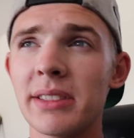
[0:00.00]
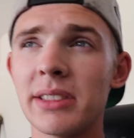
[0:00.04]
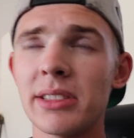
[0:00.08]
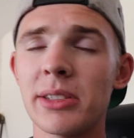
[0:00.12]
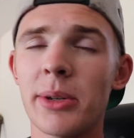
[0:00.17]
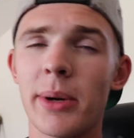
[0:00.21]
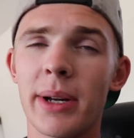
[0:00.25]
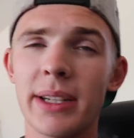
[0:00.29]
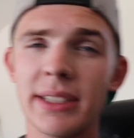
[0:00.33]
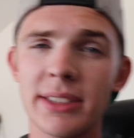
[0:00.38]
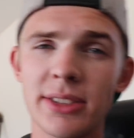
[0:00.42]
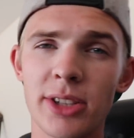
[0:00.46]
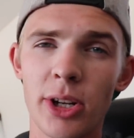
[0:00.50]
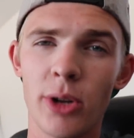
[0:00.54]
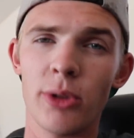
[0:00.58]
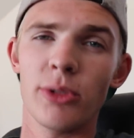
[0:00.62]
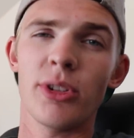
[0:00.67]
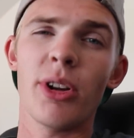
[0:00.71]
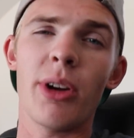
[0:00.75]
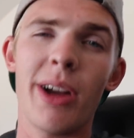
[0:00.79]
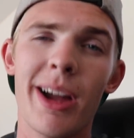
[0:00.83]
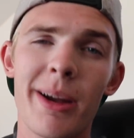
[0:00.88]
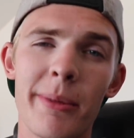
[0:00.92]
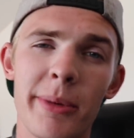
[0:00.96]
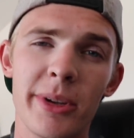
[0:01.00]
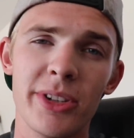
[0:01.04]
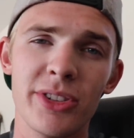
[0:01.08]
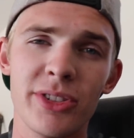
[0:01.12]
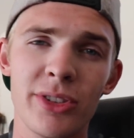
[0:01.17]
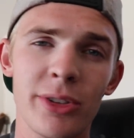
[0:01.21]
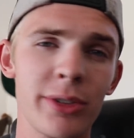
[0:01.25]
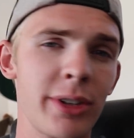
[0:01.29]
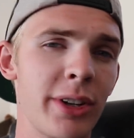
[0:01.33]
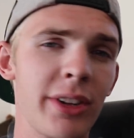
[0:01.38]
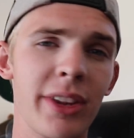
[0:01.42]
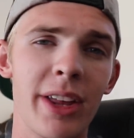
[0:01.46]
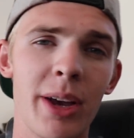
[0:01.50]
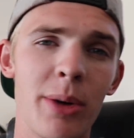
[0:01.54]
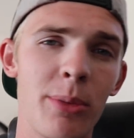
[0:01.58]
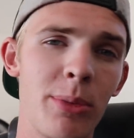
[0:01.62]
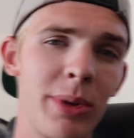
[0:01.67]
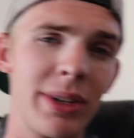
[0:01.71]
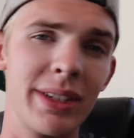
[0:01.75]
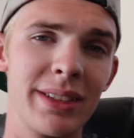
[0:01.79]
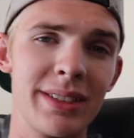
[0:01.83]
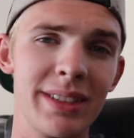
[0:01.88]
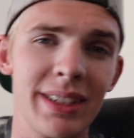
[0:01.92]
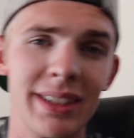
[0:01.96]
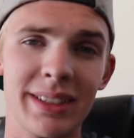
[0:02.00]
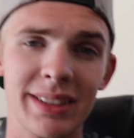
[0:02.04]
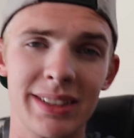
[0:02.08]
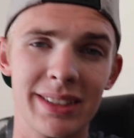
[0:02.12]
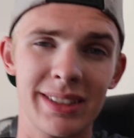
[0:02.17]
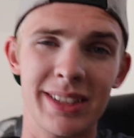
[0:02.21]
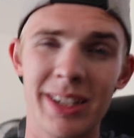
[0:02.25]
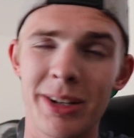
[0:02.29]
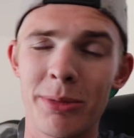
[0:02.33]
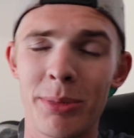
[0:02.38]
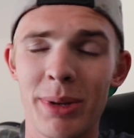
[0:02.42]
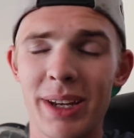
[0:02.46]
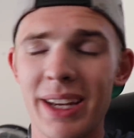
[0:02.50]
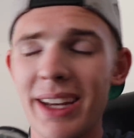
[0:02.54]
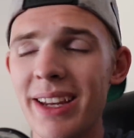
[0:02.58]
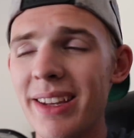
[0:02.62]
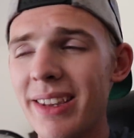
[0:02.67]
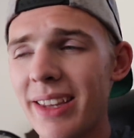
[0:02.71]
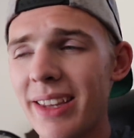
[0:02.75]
so I don't know how much longer that 1.6 is gonna be in